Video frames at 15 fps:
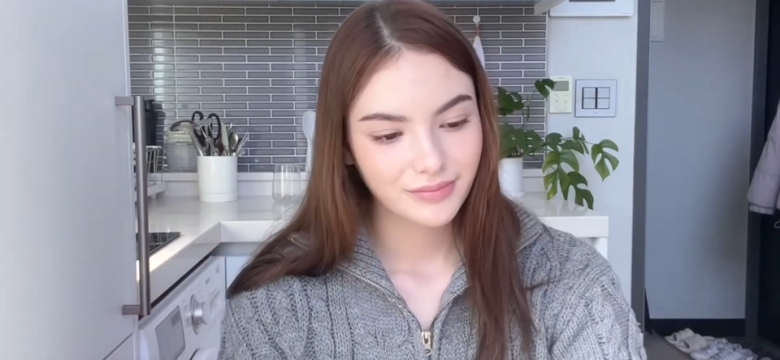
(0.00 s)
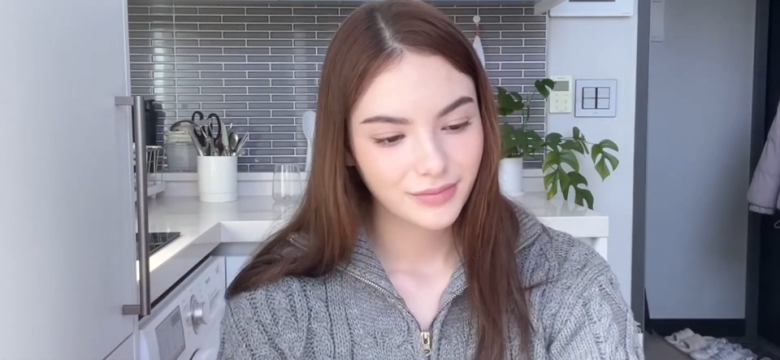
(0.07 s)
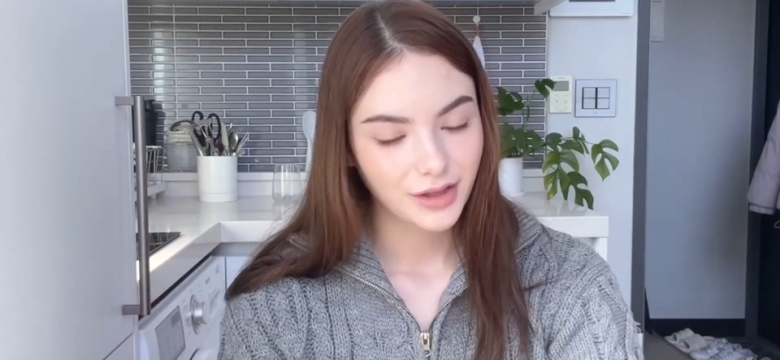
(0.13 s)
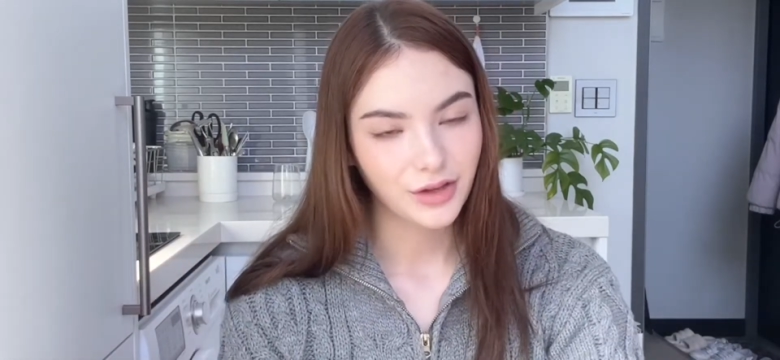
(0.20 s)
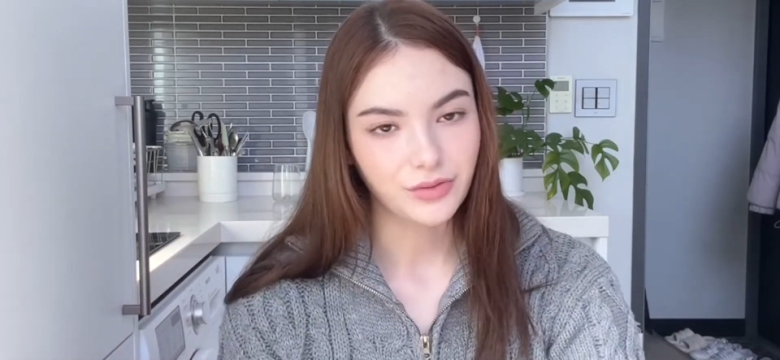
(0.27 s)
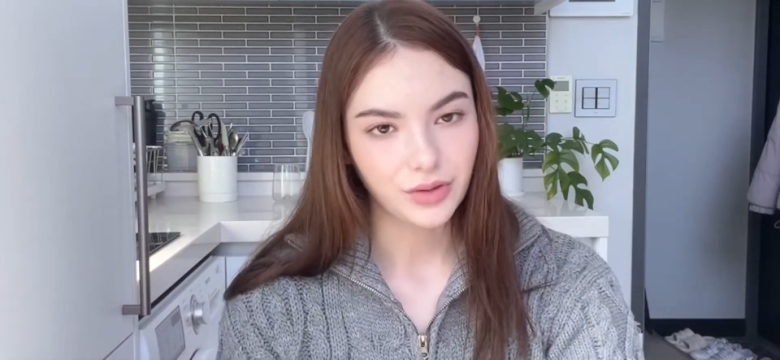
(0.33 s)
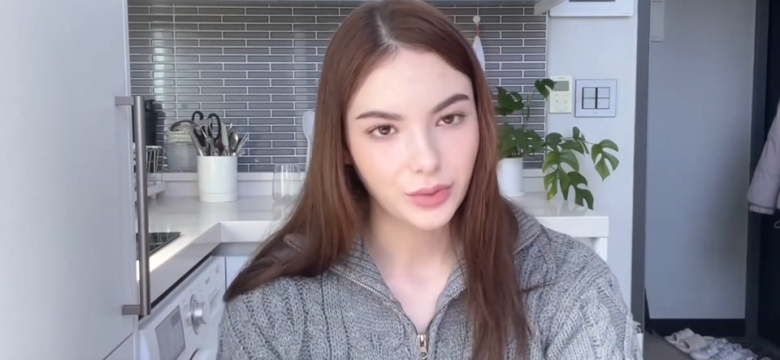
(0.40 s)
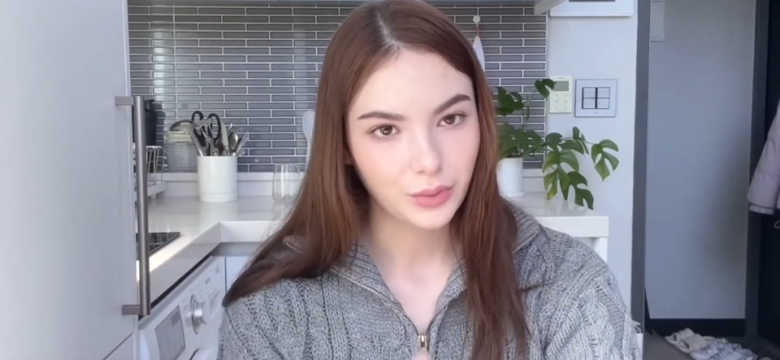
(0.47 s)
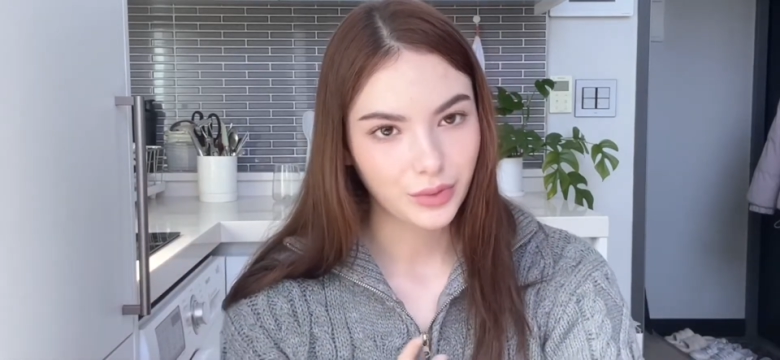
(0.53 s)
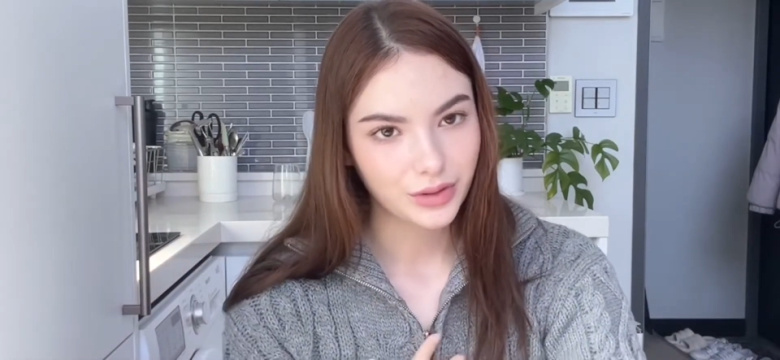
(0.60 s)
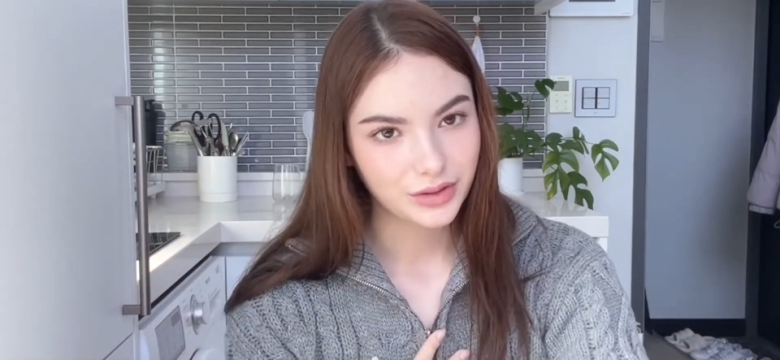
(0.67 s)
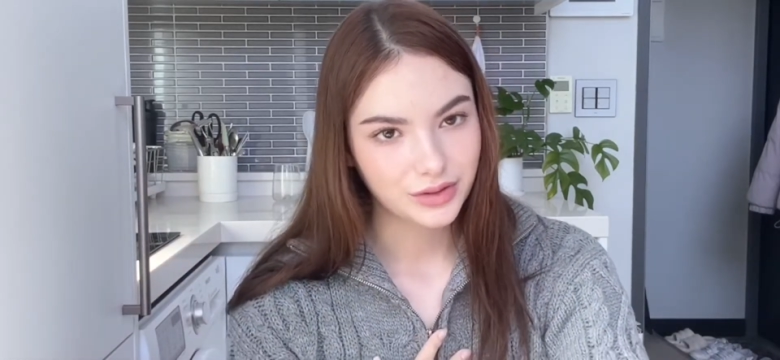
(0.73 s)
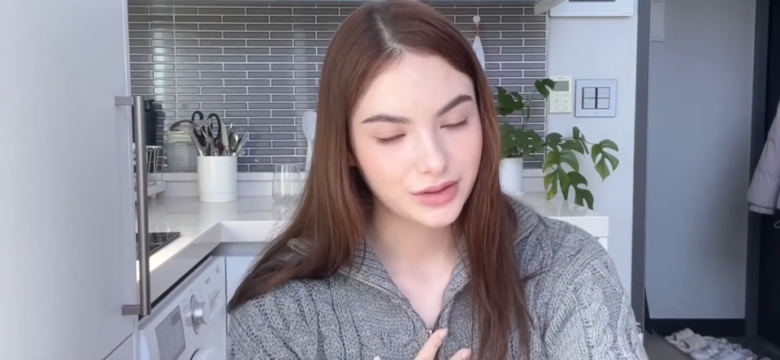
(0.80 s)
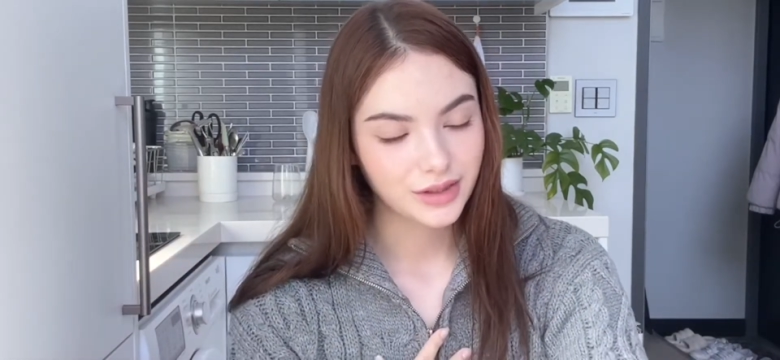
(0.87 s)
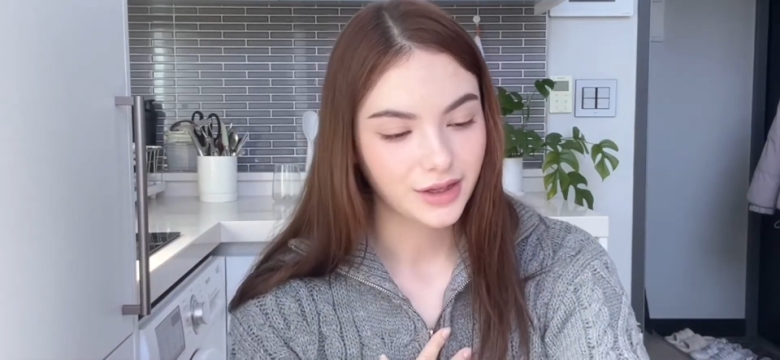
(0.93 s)
if I
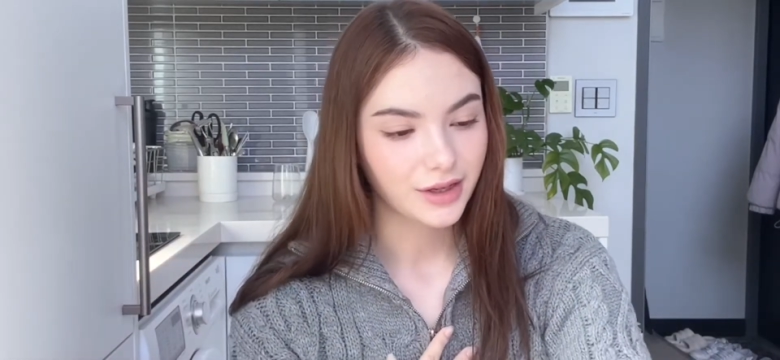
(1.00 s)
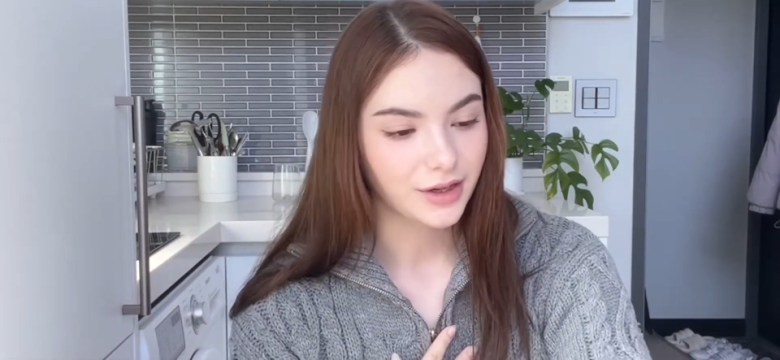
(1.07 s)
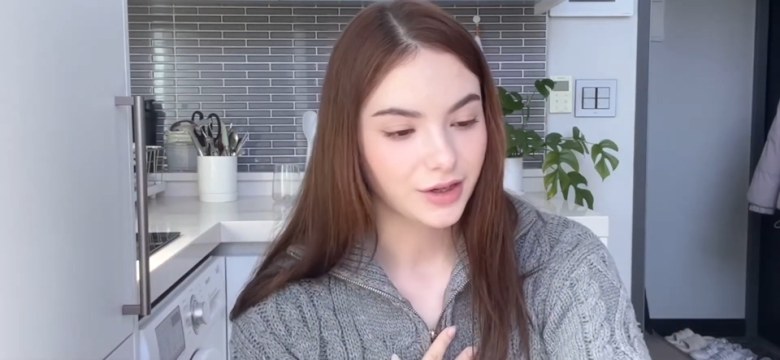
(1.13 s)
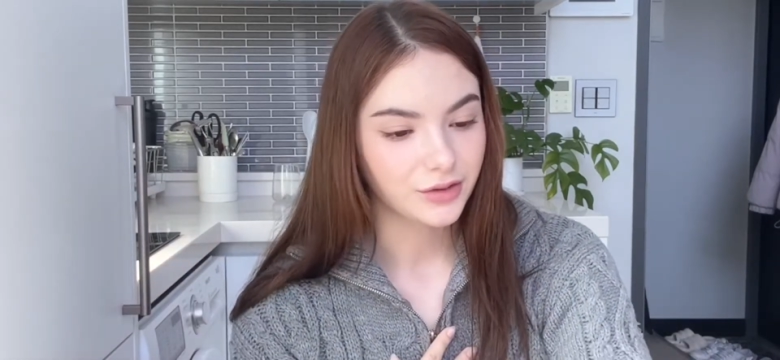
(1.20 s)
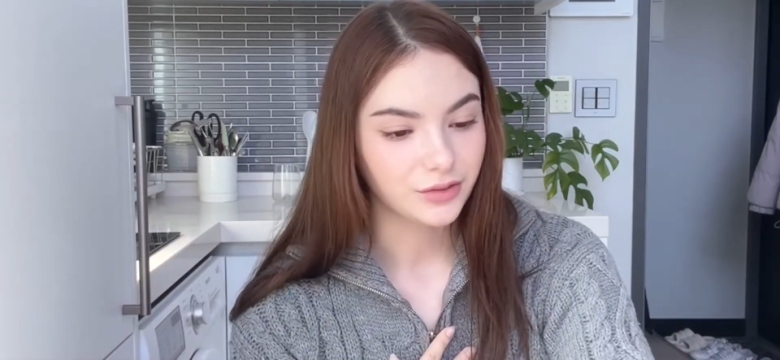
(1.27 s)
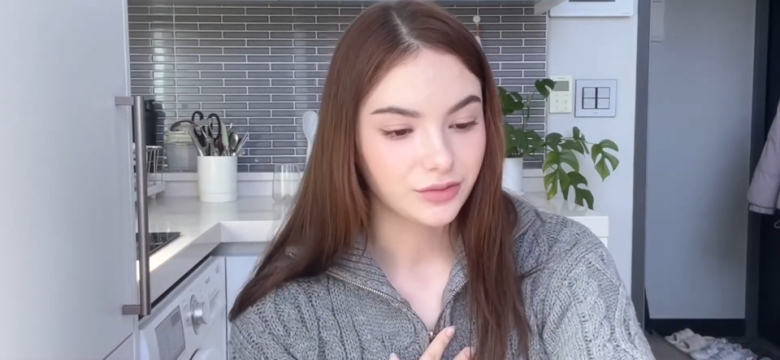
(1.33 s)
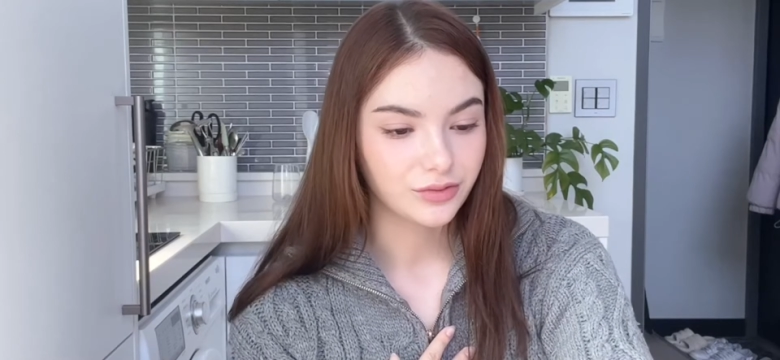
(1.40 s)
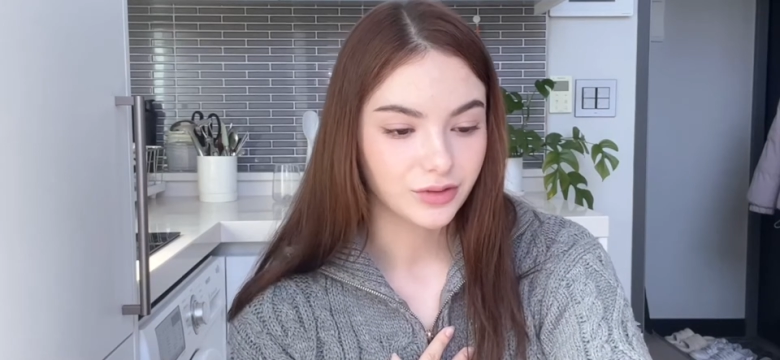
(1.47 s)
want to have